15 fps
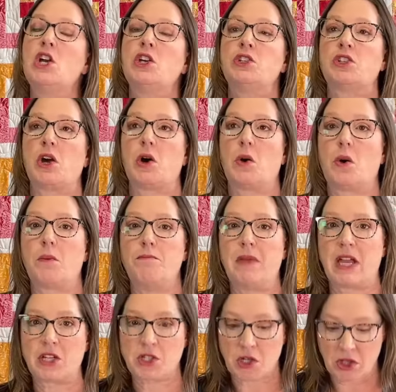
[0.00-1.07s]
So
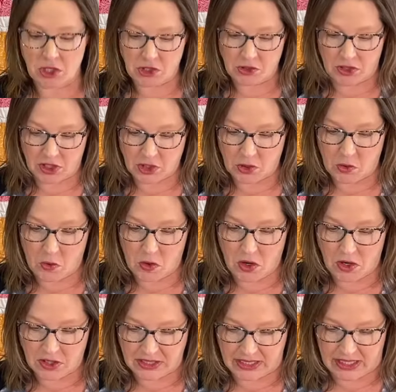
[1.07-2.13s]
make sure that you get your
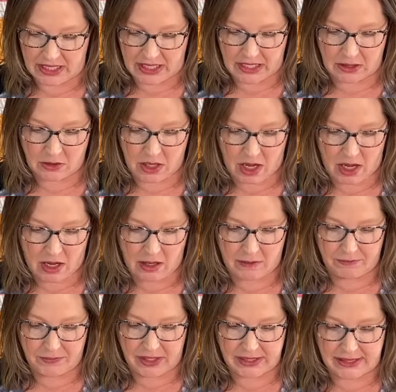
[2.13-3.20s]
orders in.
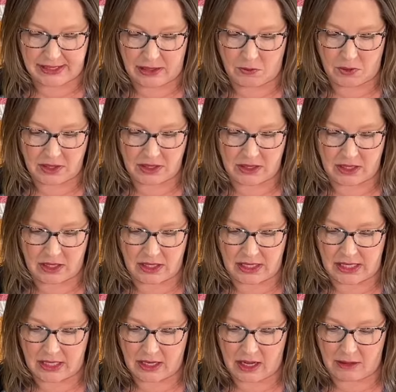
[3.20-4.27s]
Um, let's see, what did the
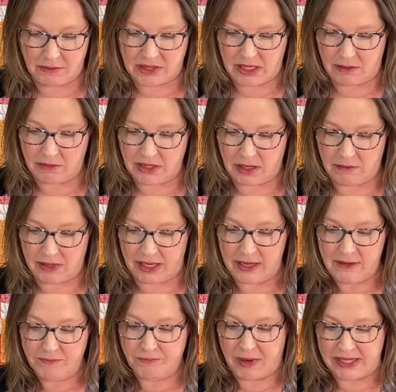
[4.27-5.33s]
e-com team tell me?
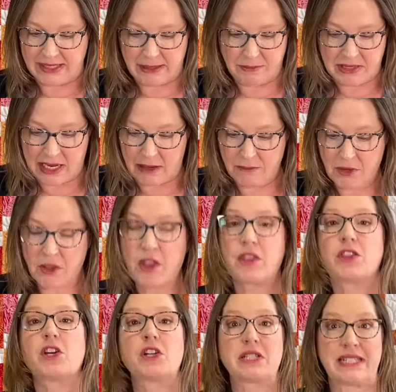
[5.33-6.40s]
By September the
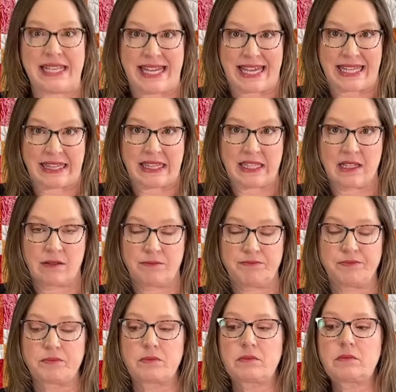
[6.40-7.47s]
thirteenth.
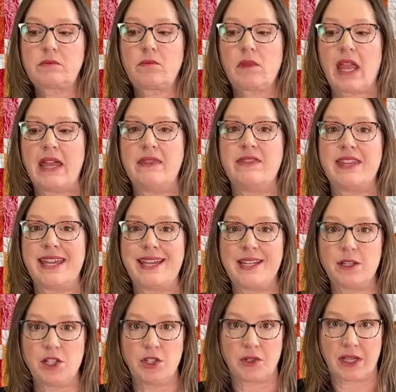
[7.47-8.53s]
And
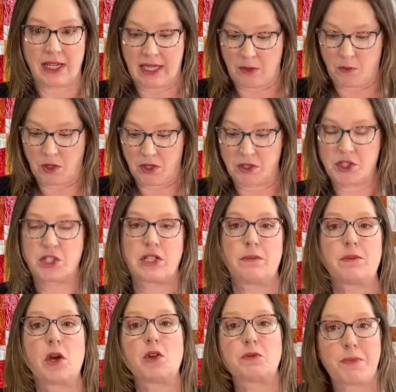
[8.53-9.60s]
then you can get, we'll
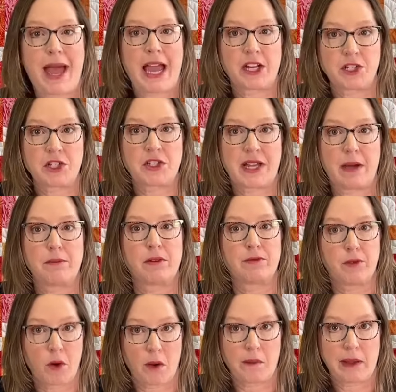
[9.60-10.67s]
ship those packages out
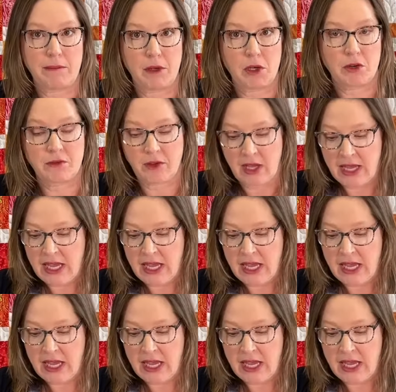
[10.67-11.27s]
before we move.